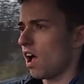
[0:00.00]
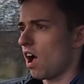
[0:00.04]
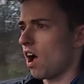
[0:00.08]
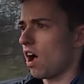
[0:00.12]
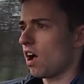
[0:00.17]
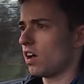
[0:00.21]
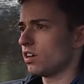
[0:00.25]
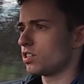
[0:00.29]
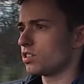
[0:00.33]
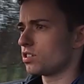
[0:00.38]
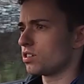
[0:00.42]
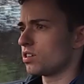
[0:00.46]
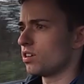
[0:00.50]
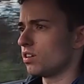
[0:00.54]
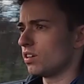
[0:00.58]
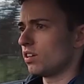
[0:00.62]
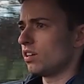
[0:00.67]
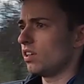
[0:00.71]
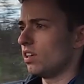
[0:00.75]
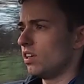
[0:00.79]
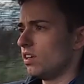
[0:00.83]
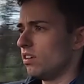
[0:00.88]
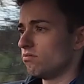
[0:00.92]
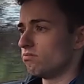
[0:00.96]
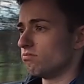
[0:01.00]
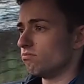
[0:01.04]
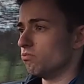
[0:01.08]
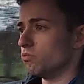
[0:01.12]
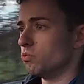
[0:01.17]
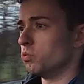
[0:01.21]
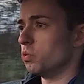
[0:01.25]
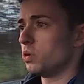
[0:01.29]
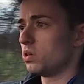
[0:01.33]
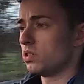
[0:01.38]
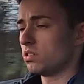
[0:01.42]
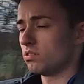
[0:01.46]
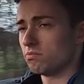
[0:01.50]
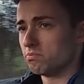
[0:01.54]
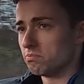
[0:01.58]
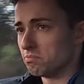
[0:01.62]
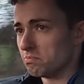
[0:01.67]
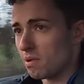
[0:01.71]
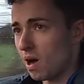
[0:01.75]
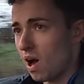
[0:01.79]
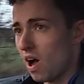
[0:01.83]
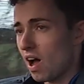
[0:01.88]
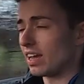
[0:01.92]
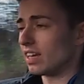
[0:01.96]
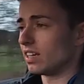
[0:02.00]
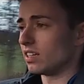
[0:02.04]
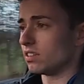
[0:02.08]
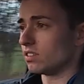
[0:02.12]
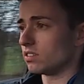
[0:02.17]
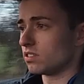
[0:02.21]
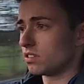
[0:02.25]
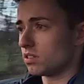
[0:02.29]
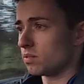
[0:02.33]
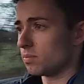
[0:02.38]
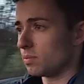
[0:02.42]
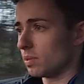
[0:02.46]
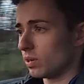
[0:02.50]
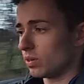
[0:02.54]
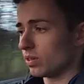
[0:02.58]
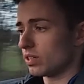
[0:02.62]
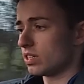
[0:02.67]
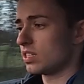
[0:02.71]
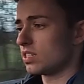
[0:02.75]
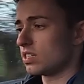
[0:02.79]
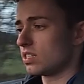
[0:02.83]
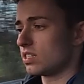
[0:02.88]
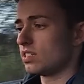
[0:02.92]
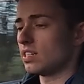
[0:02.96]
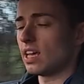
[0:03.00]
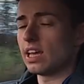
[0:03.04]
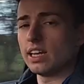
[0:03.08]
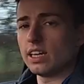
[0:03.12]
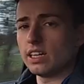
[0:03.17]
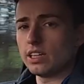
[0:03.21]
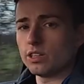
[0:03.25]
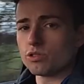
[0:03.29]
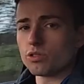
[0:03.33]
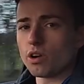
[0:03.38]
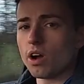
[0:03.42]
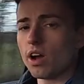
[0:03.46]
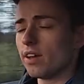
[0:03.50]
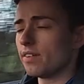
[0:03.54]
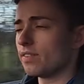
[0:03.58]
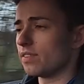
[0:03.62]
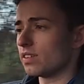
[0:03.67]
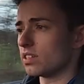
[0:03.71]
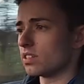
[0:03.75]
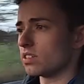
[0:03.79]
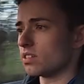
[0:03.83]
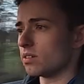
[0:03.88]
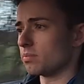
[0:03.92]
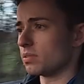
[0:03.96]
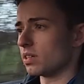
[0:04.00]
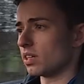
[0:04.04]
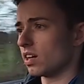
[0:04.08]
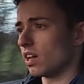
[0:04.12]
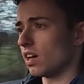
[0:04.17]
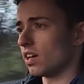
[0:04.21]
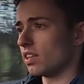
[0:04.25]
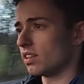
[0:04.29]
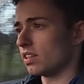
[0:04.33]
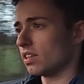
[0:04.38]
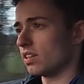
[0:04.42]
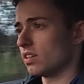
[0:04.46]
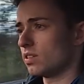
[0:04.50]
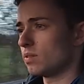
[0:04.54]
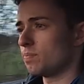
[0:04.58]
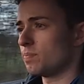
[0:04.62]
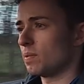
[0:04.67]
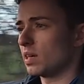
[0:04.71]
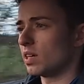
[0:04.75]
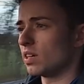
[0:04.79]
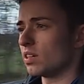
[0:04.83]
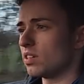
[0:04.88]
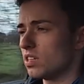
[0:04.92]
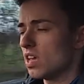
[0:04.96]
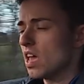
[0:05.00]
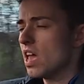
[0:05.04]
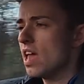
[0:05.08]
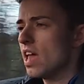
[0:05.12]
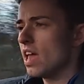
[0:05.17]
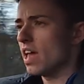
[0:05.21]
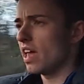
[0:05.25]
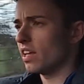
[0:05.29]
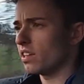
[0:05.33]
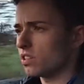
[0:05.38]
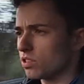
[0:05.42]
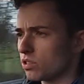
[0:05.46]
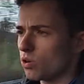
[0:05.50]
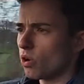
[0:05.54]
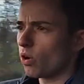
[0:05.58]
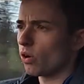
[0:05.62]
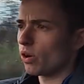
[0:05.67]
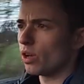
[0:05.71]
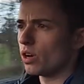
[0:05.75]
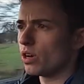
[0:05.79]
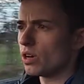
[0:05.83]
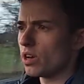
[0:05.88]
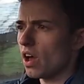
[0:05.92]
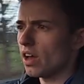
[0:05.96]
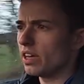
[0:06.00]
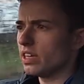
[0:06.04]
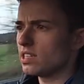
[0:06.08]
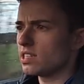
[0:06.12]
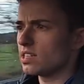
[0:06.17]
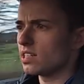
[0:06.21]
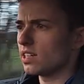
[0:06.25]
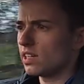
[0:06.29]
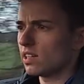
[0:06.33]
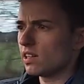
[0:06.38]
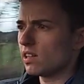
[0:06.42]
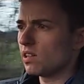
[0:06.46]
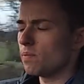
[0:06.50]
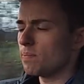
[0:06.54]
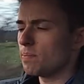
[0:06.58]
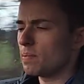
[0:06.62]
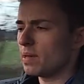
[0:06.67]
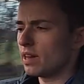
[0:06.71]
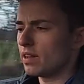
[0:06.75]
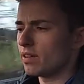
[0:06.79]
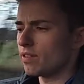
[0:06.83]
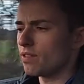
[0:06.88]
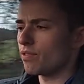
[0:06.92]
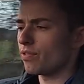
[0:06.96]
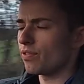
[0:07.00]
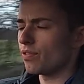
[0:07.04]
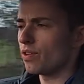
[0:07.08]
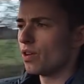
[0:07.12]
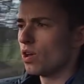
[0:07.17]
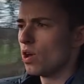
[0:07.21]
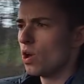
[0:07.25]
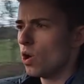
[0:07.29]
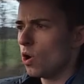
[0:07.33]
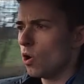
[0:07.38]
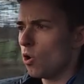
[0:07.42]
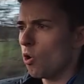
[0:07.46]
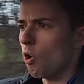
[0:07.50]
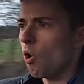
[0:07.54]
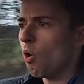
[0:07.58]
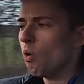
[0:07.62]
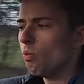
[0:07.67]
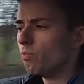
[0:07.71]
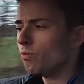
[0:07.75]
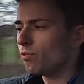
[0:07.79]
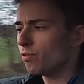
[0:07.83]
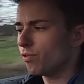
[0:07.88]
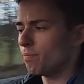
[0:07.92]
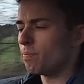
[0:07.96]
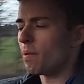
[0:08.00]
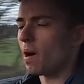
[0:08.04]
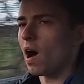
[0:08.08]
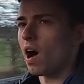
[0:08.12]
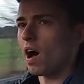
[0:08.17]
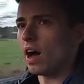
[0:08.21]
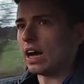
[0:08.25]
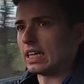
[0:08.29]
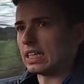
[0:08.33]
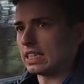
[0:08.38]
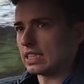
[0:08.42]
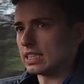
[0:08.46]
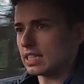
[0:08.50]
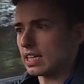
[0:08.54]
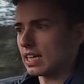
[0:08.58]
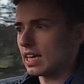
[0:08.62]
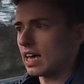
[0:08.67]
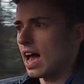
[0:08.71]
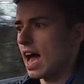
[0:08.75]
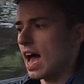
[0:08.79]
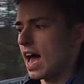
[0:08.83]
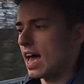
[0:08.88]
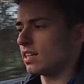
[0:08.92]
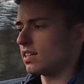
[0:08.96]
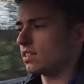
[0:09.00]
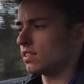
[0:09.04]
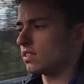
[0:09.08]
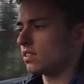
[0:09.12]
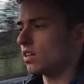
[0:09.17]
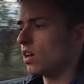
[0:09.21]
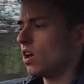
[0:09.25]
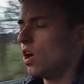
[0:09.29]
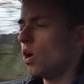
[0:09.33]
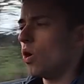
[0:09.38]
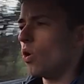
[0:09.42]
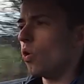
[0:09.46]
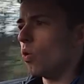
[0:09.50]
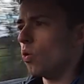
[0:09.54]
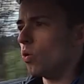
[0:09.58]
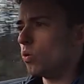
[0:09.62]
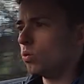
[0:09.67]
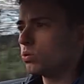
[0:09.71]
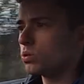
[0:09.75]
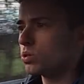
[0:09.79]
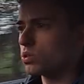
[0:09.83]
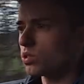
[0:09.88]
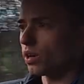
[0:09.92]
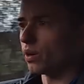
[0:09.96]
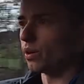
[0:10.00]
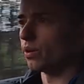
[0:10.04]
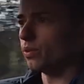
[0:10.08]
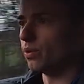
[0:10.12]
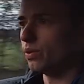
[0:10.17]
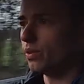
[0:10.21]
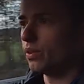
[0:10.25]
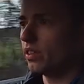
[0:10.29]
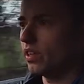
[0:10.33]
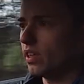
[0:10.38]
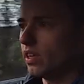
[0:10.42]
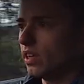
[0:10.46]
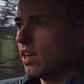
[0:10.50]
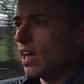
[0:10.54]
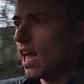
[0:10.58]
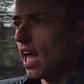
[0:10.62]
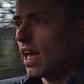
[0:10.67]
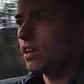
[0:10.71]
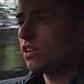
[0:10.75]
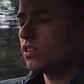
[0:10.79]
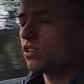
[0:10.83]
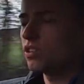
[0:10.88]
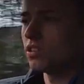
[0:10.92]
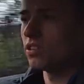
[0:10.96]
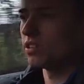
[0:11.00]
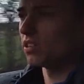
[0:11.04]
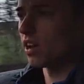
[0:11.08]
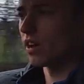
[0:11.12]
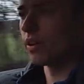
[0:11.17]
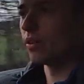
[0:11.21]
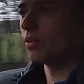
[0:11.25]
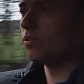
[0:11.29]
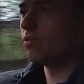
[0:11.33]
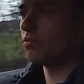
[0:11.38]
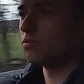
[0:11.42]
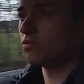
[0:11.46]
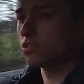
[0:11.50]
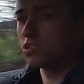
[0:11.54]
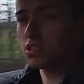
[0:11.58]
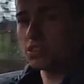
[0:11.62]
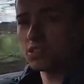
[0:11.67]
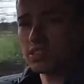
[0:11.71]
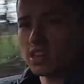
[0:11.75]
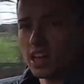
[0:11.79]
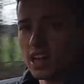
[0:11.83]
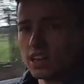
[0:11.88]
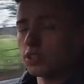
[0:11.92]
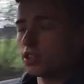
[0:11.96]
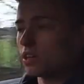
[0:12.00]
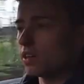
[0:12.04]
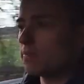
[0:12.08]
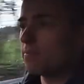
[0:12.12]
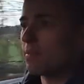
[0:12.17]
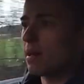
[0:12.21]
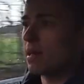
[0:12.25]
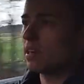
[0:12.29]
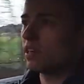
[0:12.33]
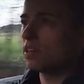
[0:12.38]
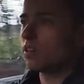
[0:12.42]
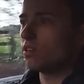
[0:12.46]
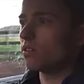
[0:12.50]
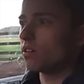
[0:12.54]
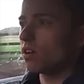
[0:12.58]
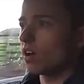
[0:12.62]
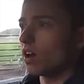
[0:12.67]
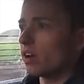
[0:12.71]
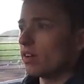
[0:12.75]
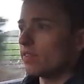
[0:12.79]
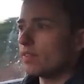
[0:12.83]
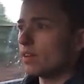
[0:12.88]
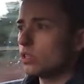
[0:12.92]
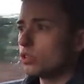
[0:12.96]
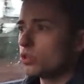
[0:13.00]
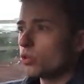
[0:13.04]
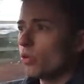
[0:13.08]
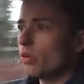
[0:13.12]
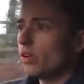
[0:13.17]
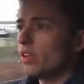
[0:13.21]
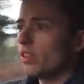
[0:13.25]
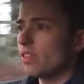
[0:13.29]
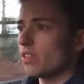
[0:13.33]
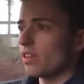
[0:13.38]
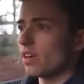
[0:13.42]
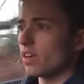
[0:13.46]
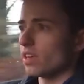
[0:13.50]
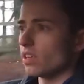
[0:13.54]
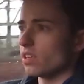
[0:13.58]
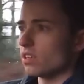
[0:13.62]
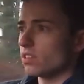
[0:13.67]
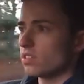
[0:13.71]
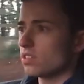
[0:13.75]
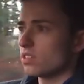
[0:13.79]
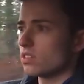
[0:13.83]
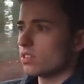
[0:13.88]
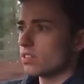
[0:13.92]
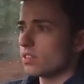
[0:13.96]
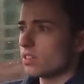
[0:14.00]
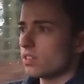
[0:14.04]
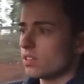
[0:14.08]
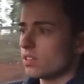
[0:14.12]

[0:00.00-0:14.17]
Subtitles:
I certainly wouldn't mind, to be honest, daily driving something like this, because it's got a nice little bit of oomph behind it, and also the engine note does actually make you kind of enjoy things.